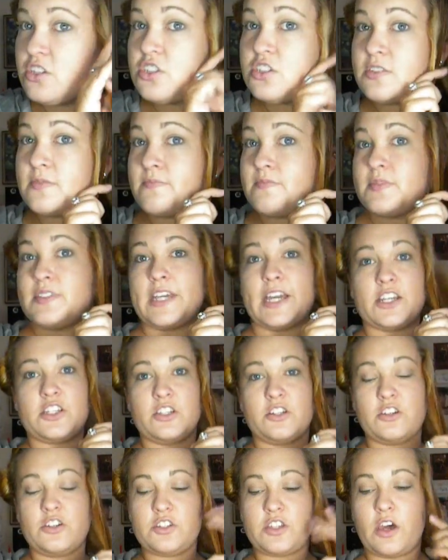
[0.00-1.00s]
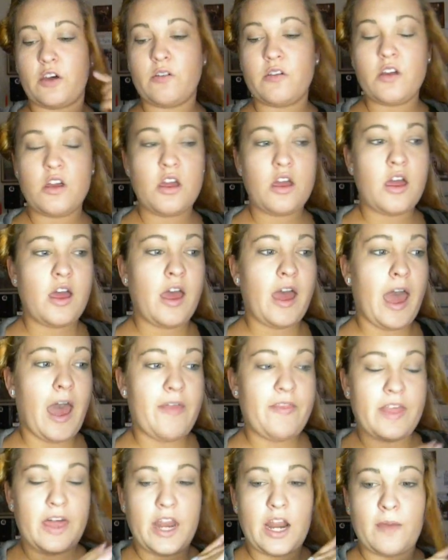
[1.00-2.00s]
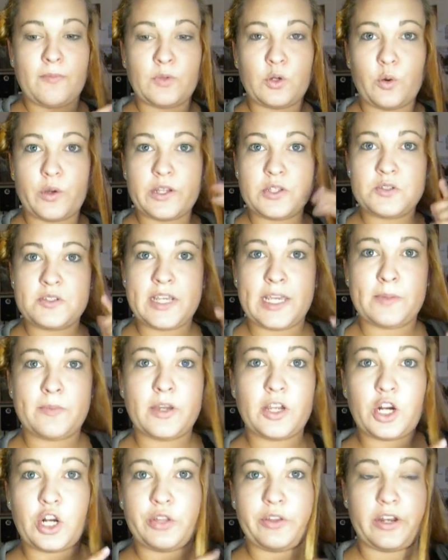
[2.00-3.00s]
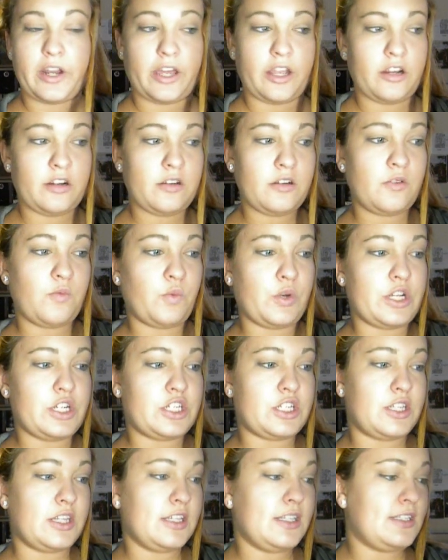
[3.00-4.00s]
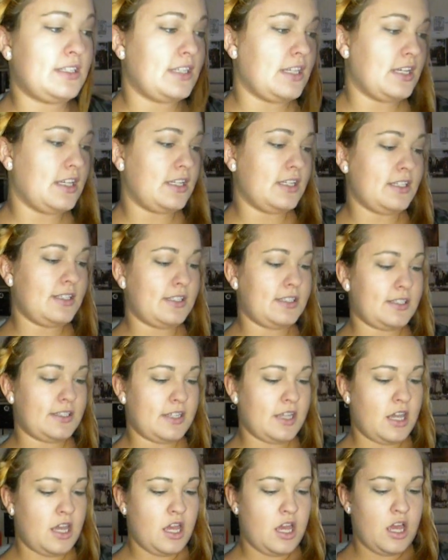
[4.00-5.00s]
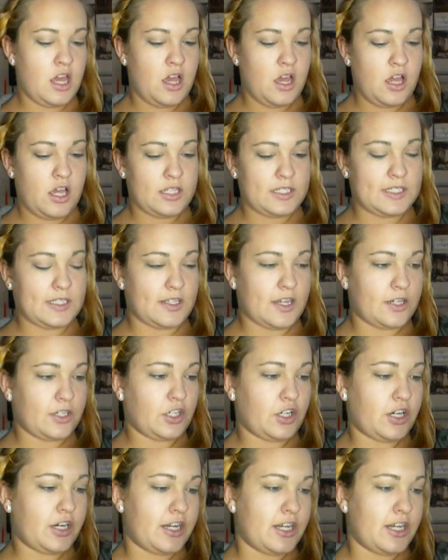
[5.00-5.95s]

inch section or so, and then I'm going to take my curling iron, which this is Swan